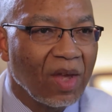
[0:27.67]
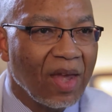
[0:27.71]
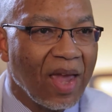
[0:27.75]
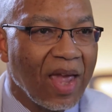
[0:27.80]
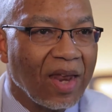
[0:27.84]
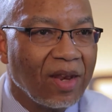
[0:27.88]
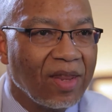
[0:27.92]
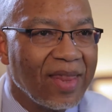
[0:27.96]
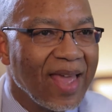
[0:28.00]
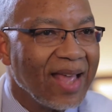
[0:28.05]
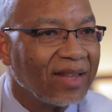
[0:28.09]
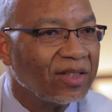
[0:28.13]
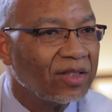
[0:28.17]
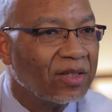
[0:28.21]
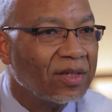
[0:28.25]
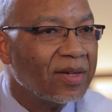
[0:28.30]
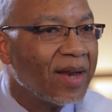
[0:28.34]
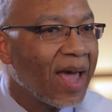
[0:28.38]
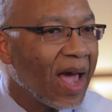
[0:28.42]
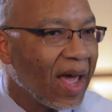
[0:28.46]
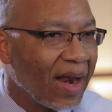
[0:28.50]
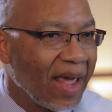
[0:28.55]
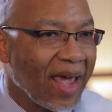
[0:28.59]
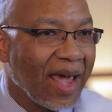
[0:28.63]
And that's
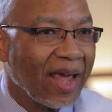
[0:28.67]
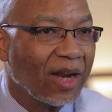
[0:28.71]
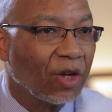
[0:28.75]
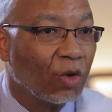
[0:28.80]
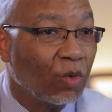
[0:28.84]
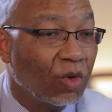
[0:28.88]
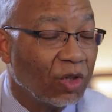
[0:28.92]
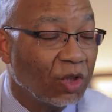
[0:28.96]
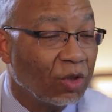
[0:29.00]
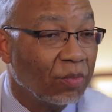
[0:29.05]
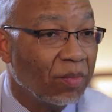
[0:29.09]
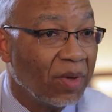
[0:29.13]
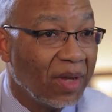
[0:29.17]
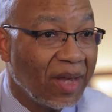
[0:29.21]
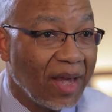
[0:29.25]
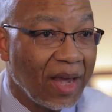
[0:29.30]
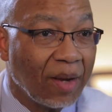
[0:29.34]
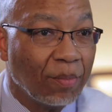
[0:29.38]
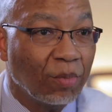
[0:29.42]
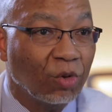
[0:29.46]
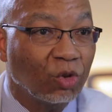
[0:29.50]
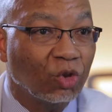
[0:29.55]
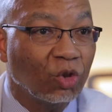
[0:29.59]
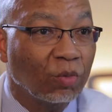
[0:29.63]
not adequate to be
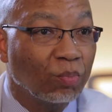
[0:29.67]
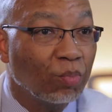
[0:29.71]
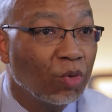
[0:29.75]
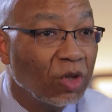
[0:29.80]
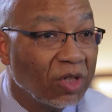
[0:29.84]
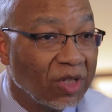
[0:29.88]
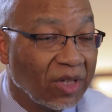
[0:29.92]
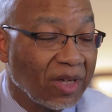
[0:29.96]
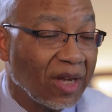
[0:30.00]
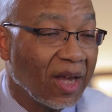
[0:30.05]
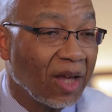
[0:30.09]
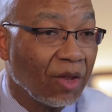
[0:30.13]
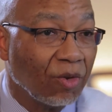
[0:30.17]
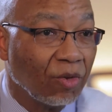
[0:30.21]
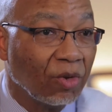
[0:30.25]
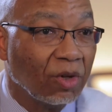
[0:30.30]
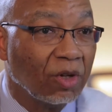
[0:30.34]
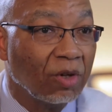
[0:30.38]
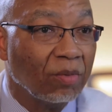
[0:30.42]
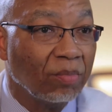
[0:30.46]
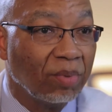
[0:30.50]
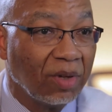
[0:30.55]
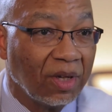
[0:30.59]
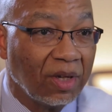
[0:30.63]
able to put together a
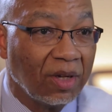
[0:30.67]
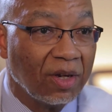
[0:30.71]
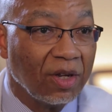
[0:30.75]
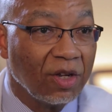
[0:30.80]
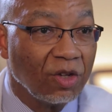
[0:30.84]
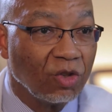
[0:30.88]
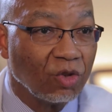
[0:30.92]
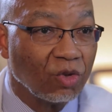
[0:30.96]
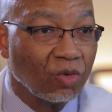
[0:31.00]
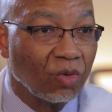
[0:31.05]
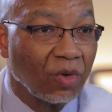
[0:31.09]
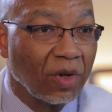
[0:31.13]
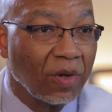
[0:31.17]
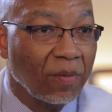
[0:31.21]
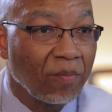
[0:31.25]
complete history.